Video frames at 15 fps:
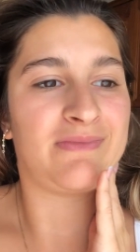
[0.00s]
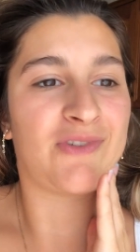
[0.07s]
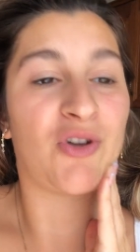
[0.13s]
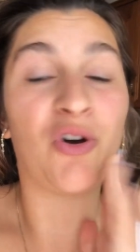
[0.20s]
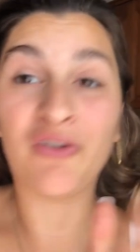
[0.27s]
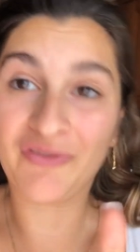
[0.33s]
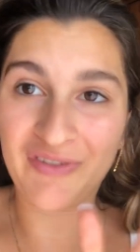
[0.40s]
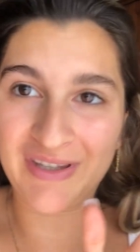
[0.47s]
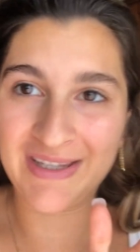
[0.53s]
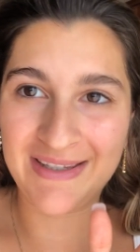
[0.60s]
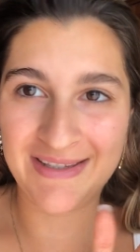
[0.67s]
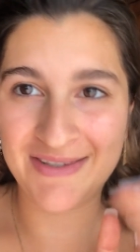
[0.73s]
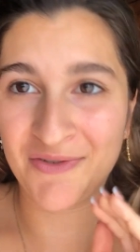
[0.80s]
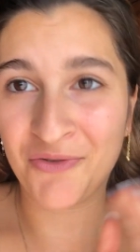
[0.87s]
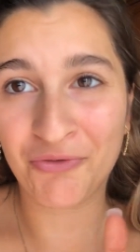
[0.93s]
coffee
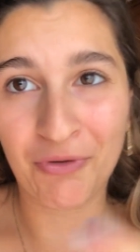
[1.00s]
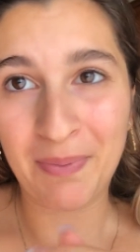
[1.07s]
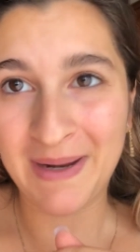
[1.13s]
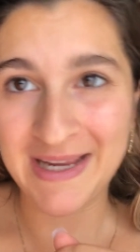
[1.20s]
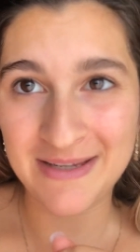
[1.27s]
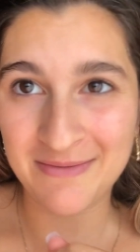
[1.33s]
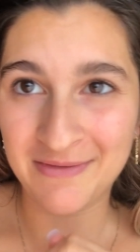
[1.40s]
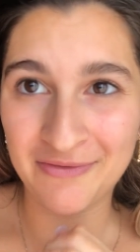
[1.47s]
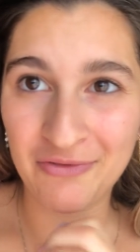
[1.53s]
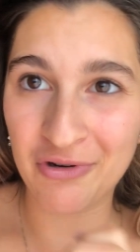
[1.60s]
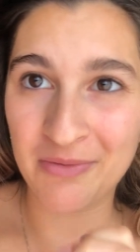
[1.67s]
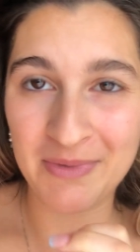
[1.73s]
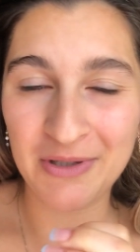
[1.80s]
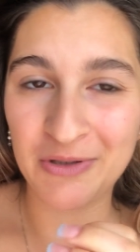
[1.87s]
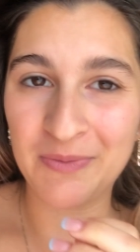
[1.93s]
is not a replacement for a
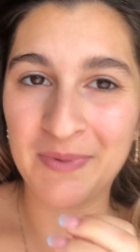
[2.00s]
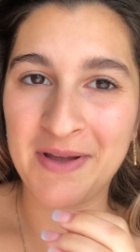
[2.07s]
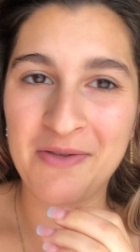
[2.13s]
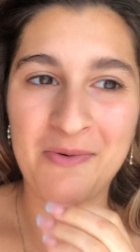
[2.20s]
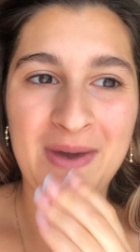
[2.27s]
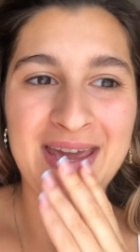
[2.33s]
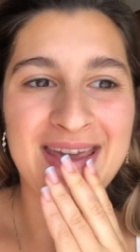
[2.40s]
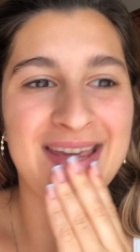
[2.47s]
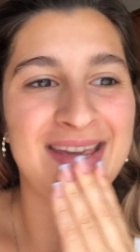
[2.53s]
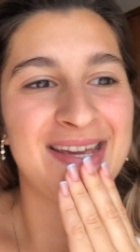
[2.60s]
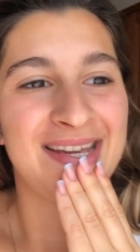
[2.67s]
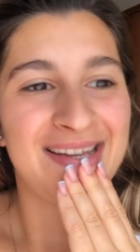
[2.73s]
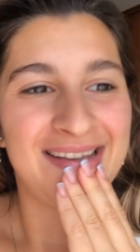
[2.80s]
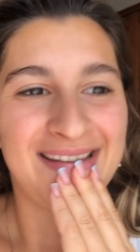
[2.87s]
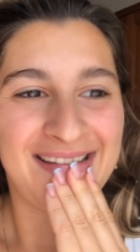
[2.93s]
meal, by the way.
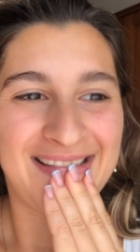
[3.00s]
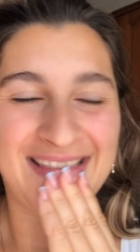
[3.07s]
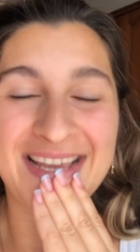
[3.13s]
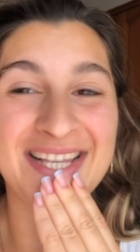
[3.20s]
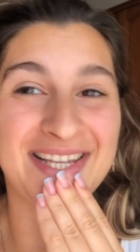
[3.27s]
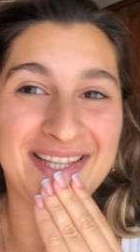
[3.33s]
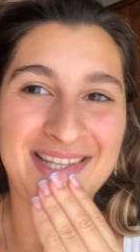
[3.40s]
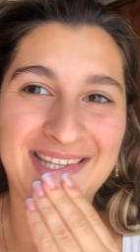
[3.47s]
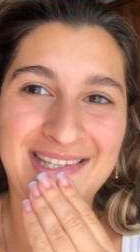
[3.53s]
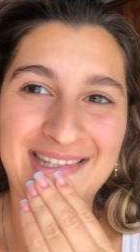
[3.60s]
Things like this,